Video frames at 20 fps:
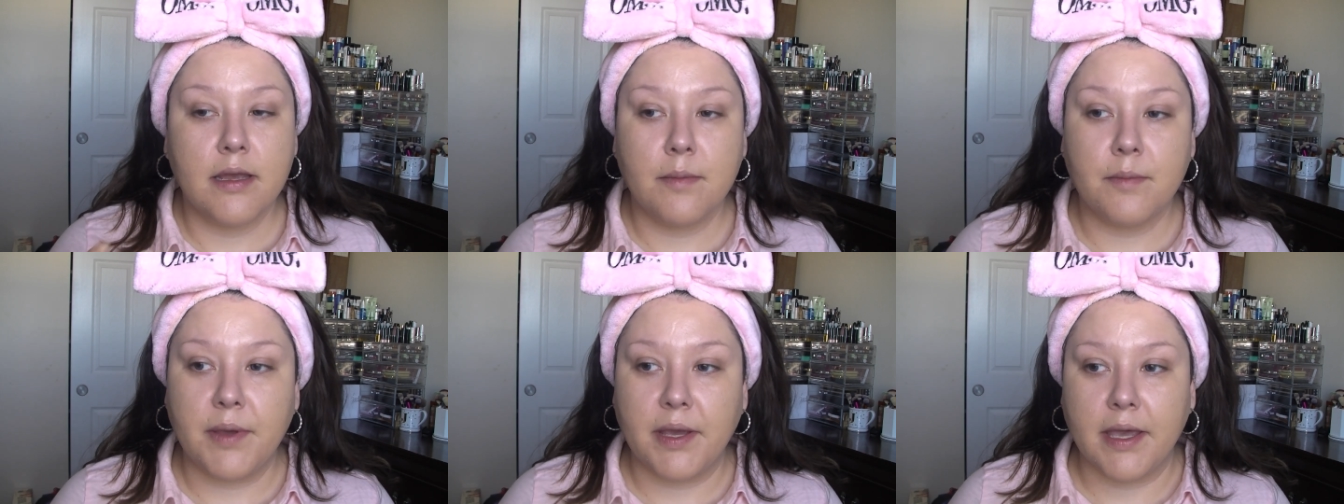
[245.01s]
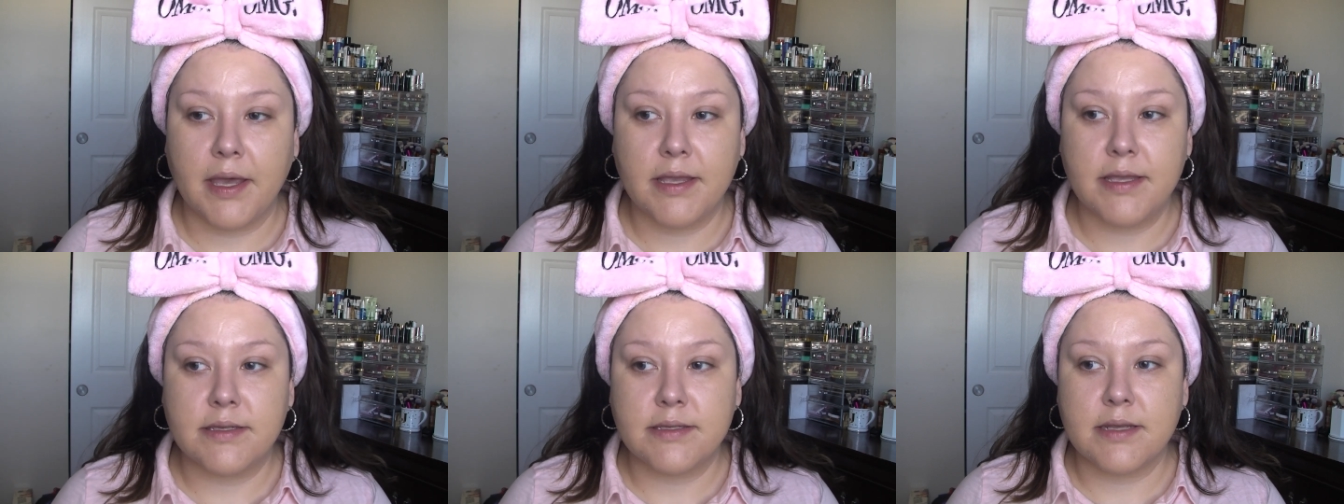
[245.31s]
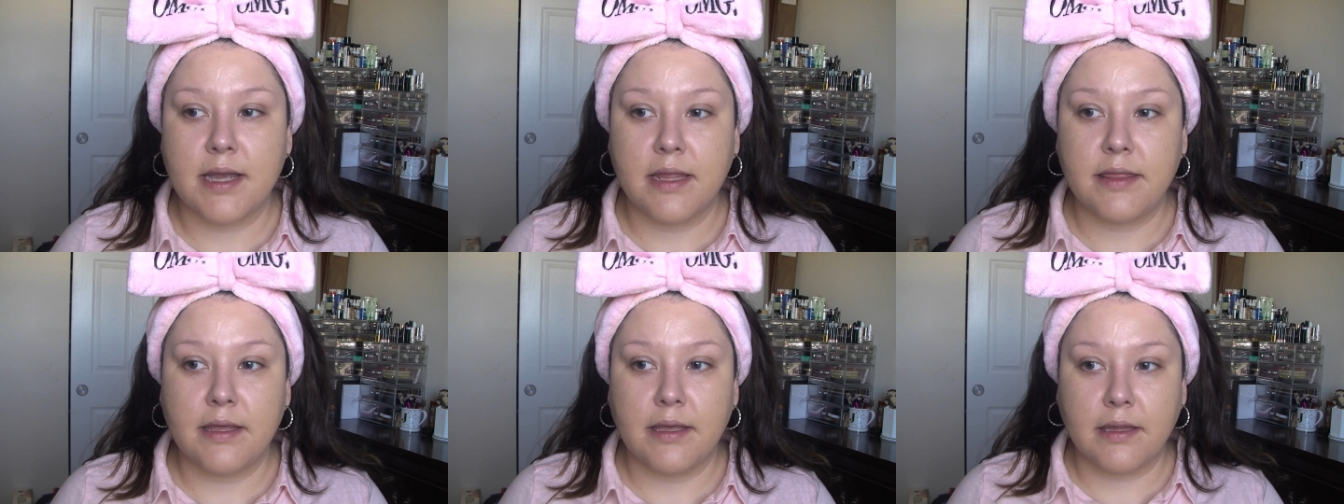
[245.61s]
because
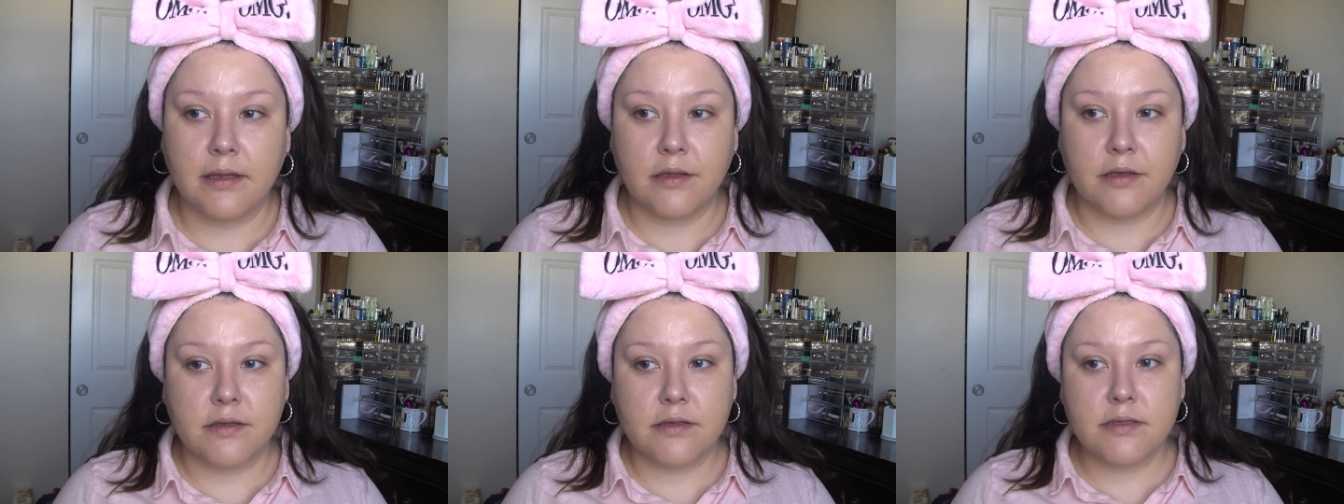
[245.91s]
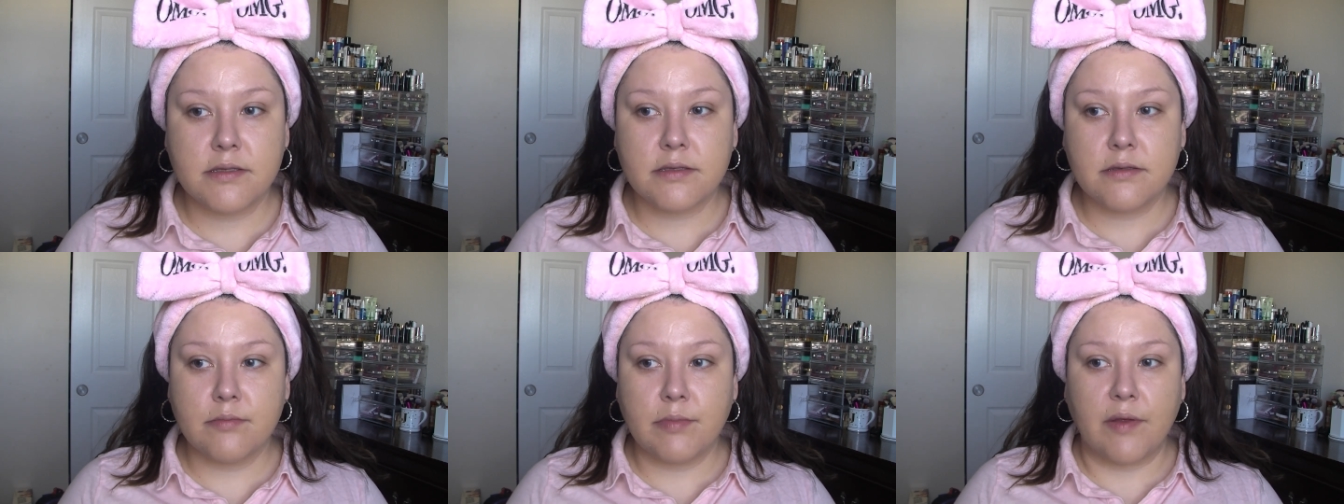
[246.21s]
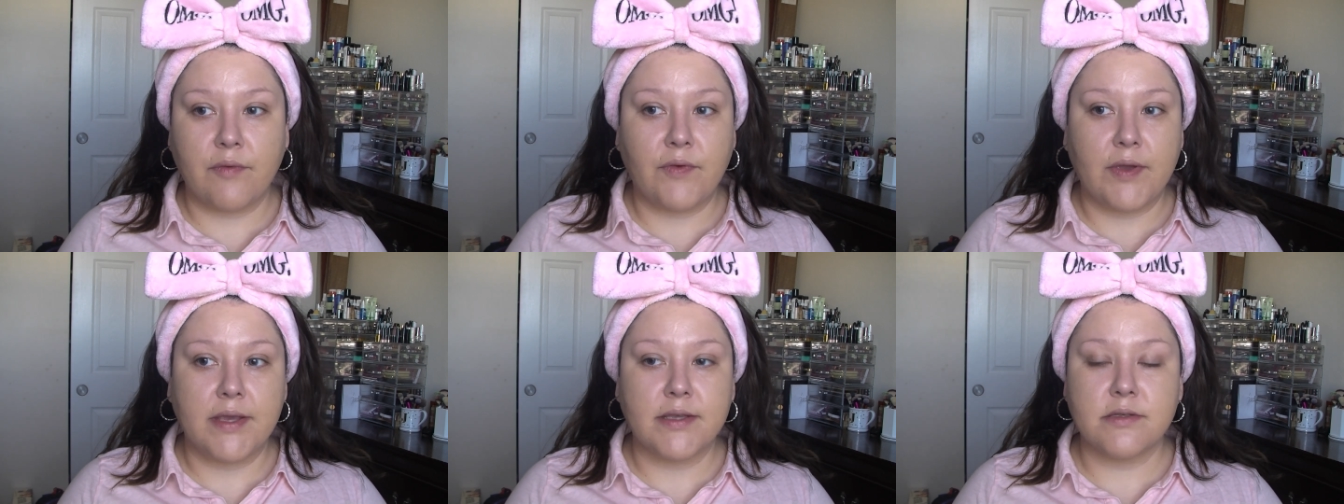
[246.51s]
I think it looks,
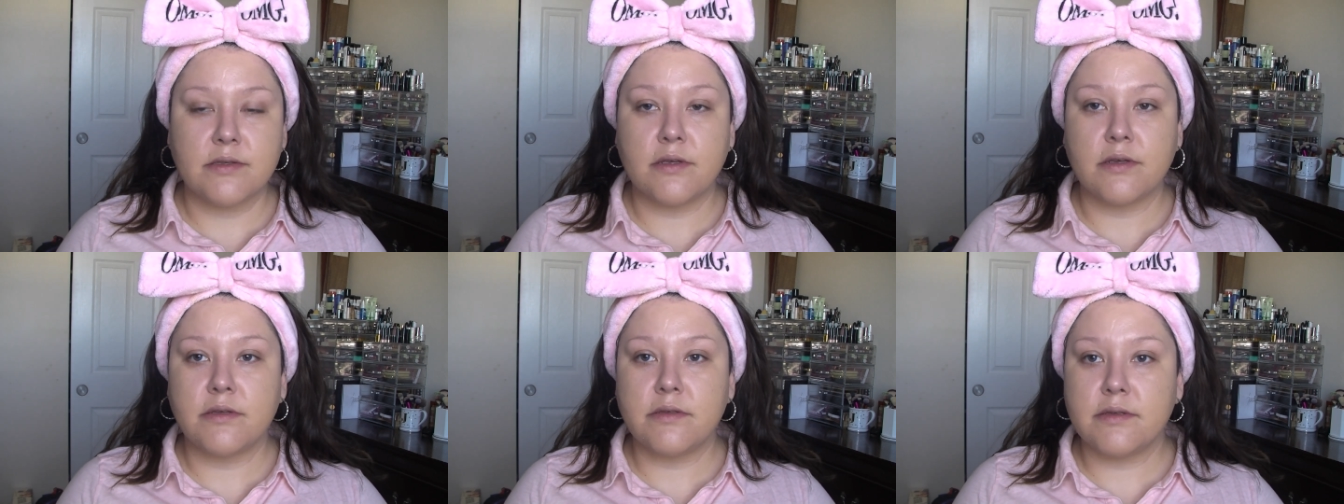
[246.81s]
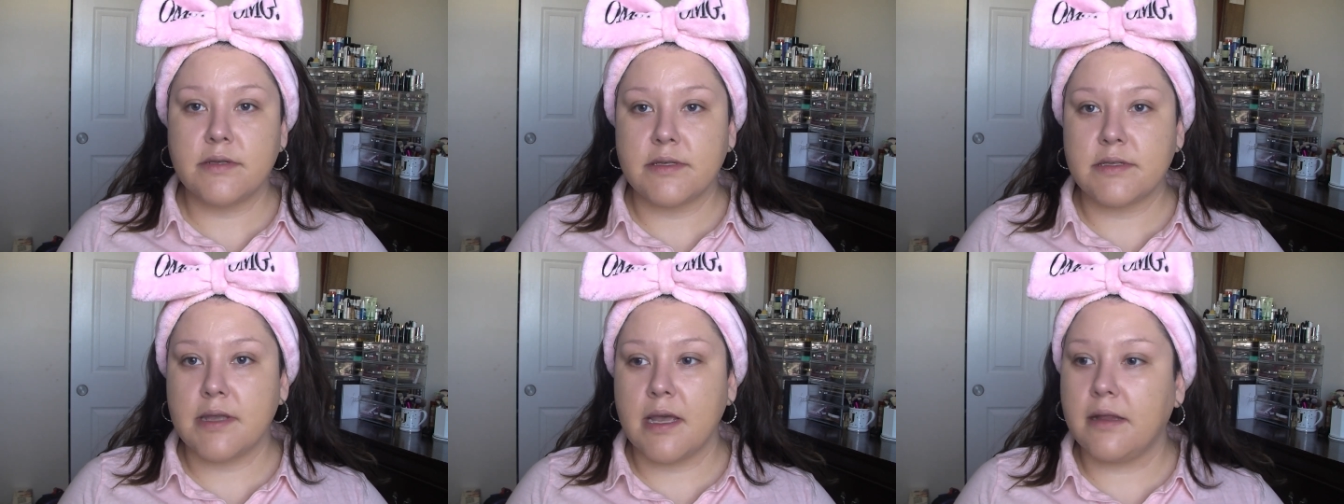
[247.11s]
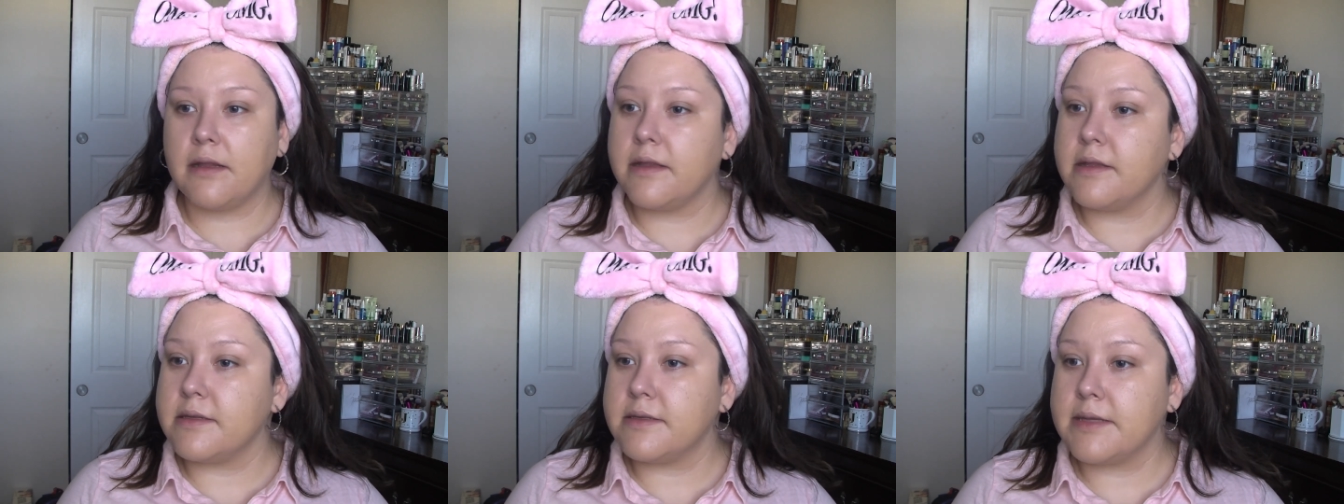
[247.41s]
my face looks
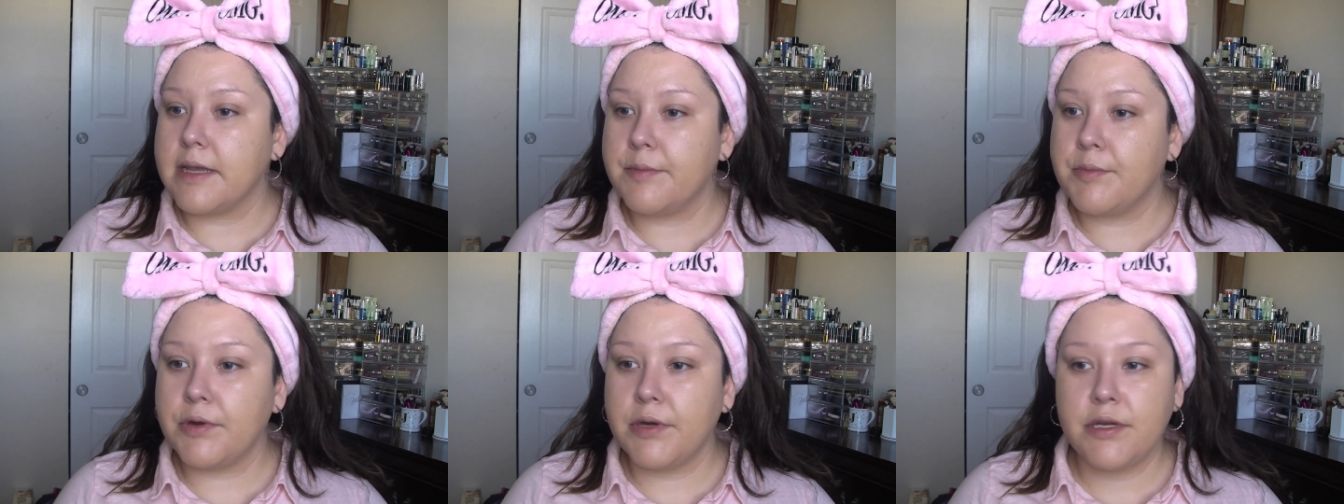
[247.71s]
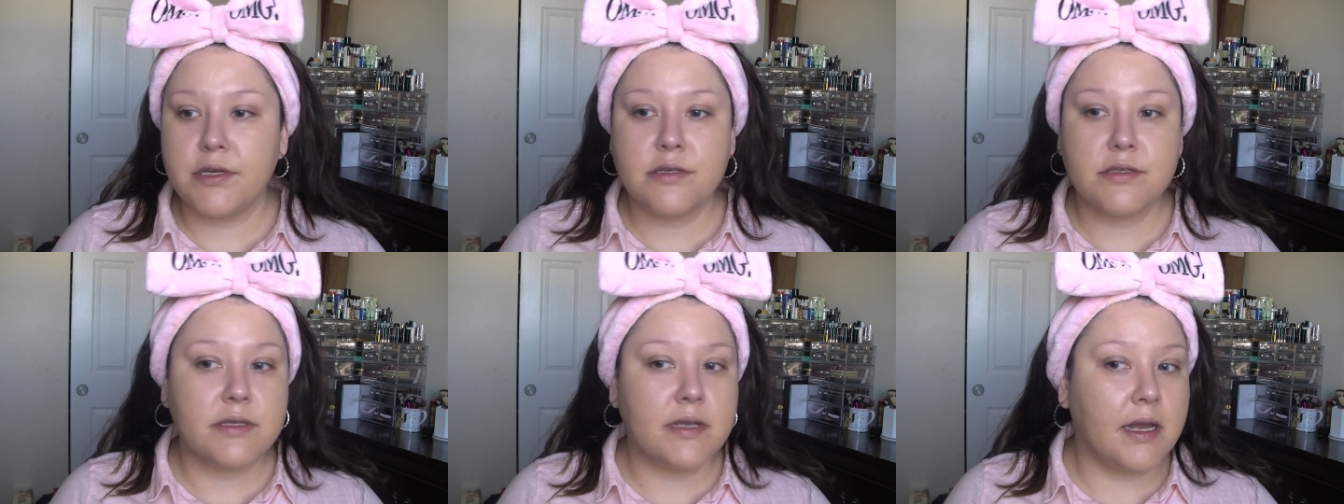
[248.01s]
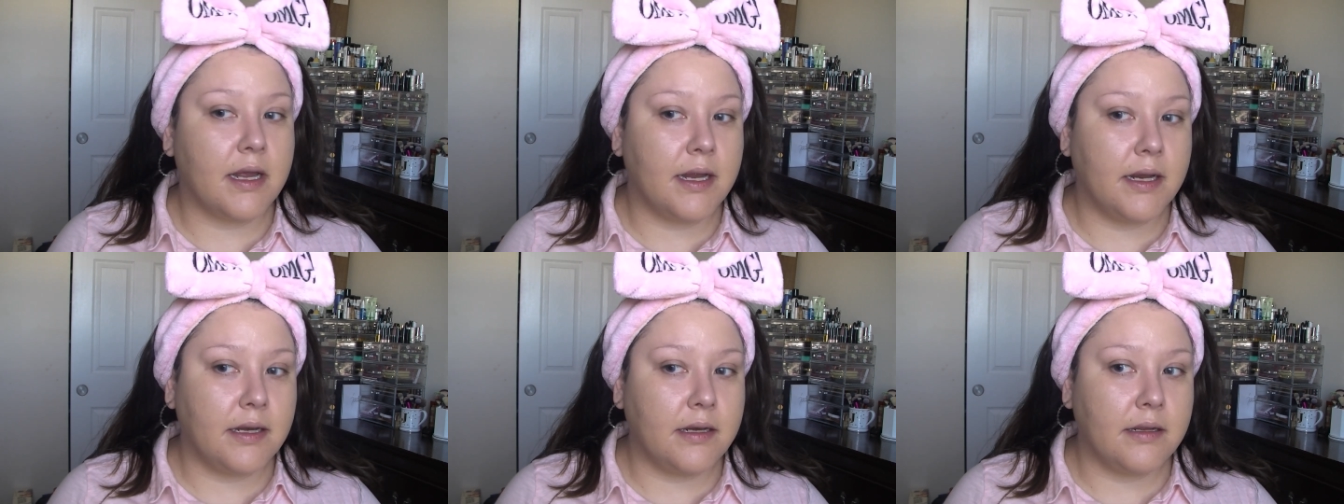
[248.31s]
exactly the same on each
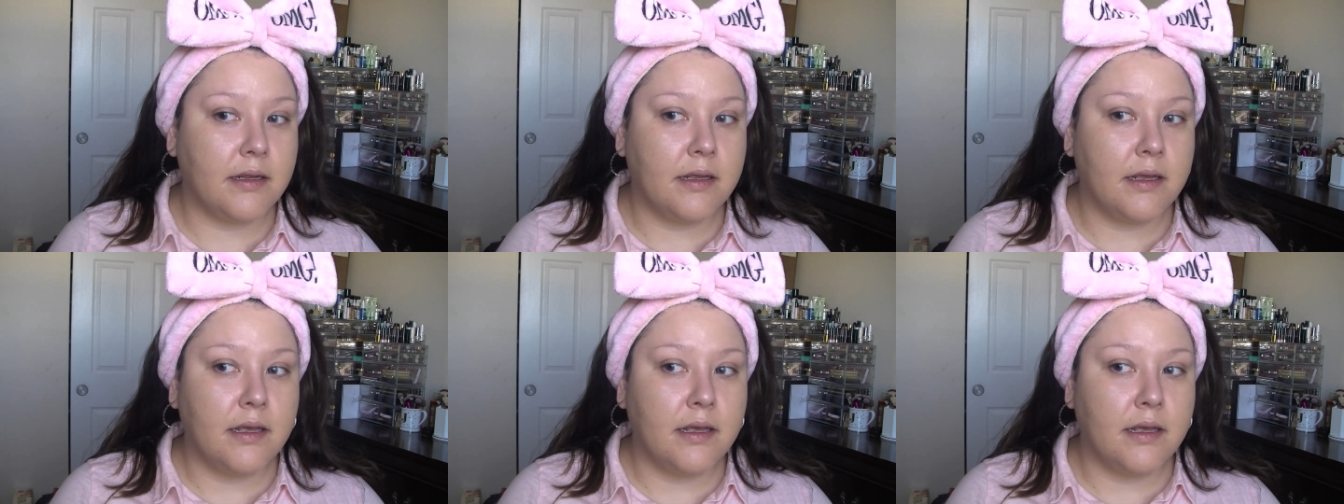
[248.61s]
side.